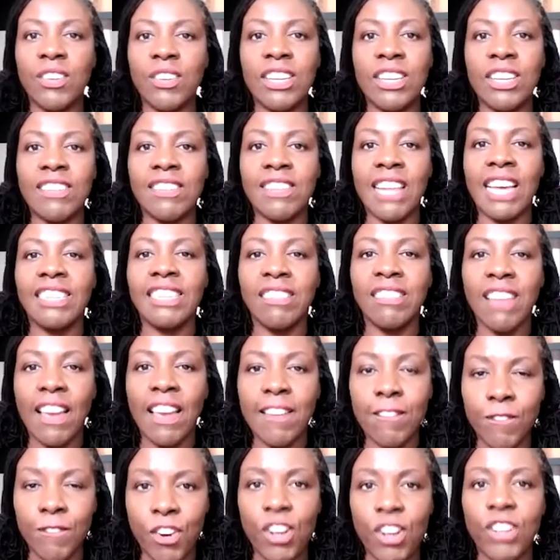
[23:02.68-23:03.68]
is like
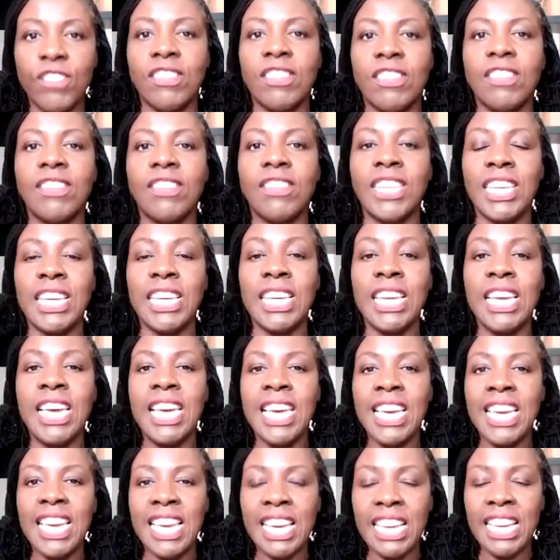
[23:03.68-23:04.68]
diversity
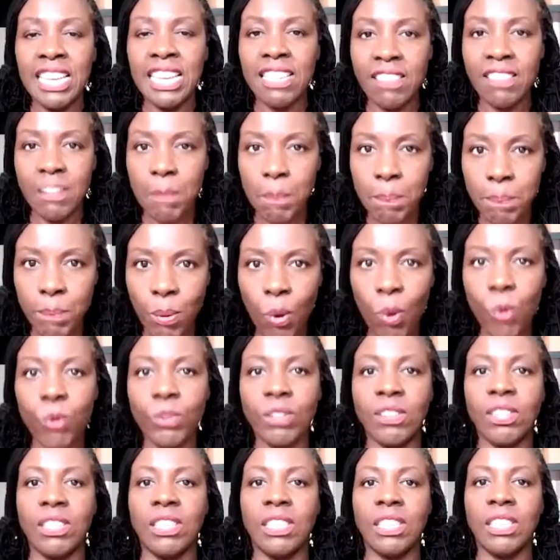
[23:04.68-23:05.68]
is
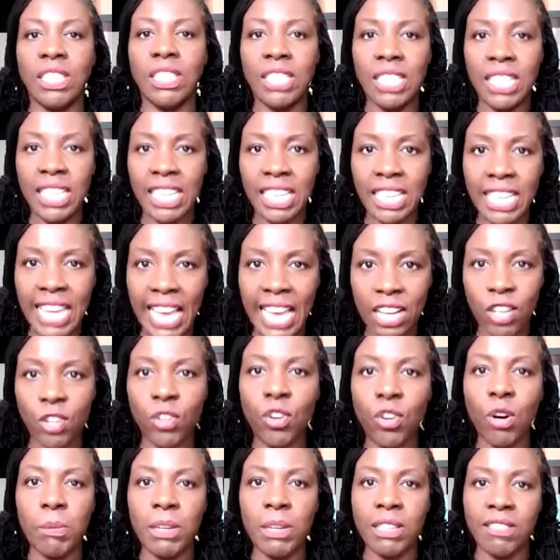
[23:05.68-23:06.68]
important in
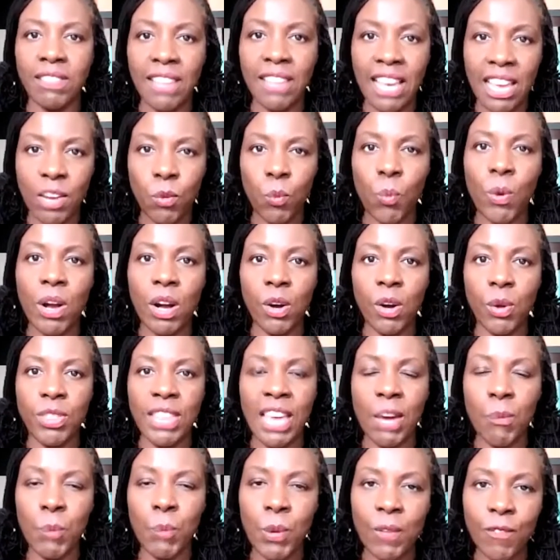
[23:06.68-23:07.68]
economics and wealth,
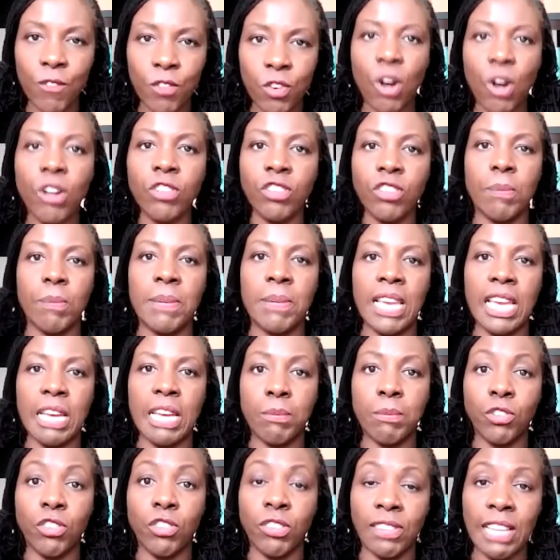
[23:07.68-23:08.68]
and we've got to be
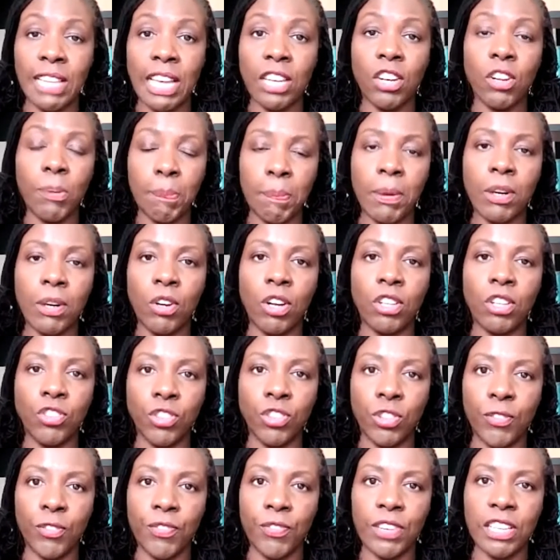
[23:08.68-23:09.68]
able to stand up on our
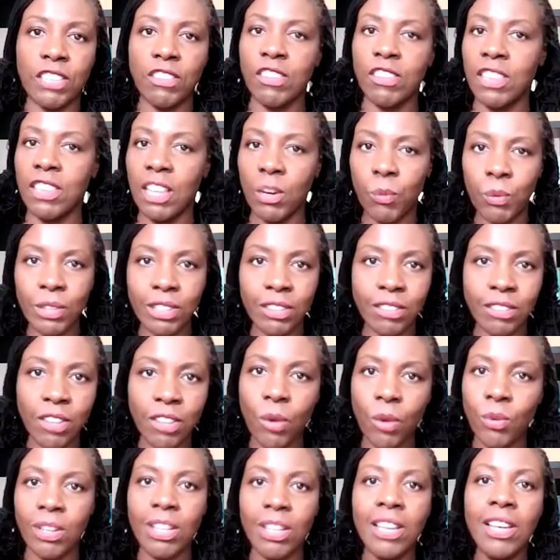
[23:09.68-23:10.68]
2 feet so that we
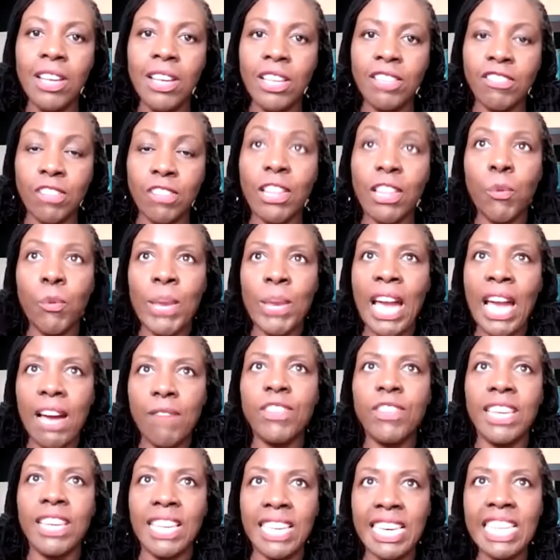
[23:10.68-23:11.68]
have
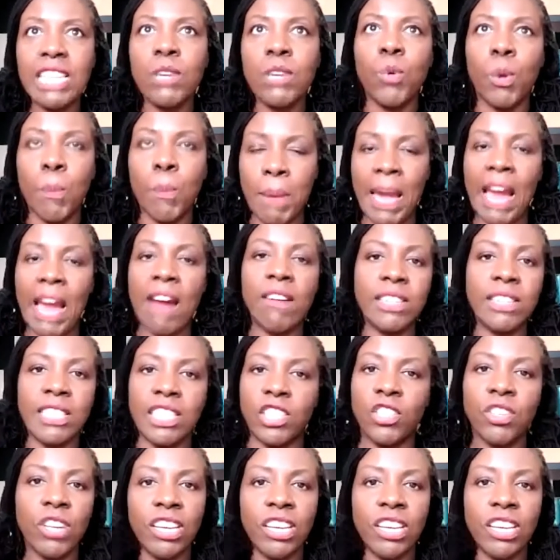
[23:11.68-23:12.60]
the equal parity.